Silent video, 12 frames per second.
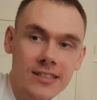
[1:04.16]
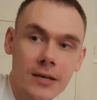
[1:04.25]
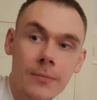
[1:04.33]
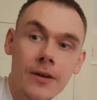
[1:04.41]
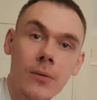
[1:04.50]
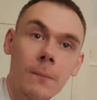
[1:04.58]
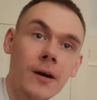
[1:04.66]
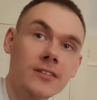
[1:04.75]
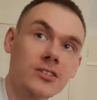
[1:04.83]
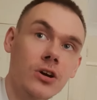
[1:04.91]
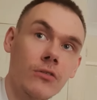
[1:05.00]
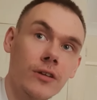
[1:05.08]
can be done by
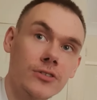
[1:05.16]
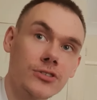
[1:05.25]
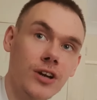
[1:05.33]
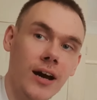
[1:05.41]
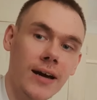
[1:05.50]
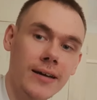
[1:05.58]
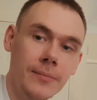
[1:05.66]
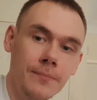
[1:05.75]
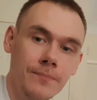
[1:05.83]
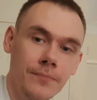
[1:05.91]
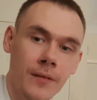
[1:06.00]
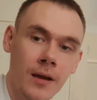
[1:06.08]
scoring a try,
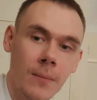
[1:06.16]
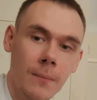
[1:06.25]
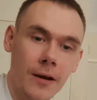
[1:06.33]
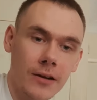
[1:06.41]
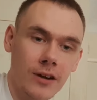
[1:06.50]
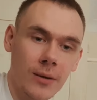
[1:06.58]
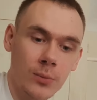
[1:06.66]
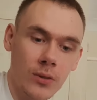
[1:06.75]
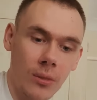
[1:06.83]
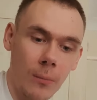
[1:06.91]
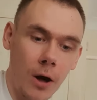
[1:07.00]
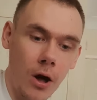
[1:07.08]
by grounding
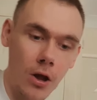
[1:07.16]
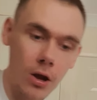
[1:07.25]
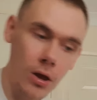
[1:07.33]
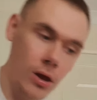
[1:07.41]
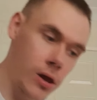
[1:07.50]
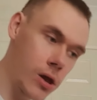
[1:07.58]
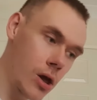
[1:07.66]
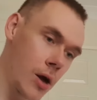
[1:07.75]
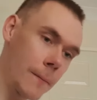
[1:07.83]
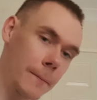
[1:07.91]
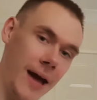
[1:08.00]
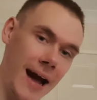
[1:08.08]
the ball
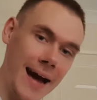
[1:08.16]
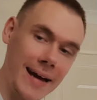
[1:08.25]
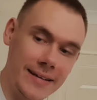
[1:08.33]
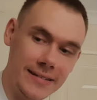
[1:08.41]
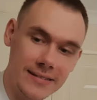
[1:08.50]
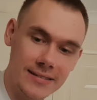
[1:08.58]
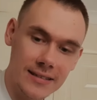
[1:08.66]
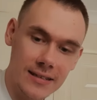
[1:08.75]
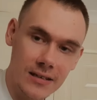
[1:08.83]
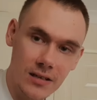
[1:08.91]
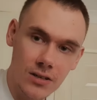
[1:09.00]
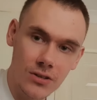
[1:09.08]
behind
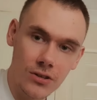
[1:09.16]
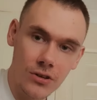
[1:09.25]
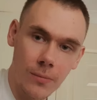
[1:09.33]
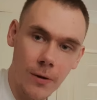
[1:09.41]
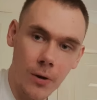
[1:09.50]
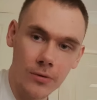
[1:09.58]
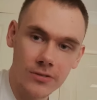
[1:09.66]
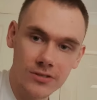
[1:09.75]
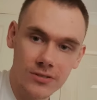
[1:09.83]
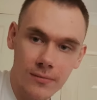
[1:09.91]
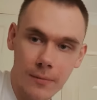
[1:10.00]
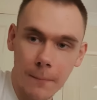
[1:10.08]
your opponent's
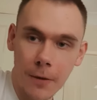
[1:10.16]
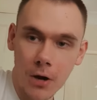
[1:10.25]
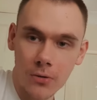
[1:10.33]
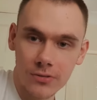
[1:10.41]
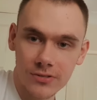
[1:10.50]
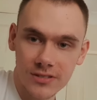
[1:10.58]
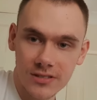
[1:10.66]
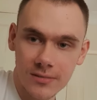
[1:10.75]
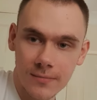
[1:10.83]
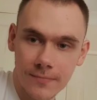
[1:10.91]
posts.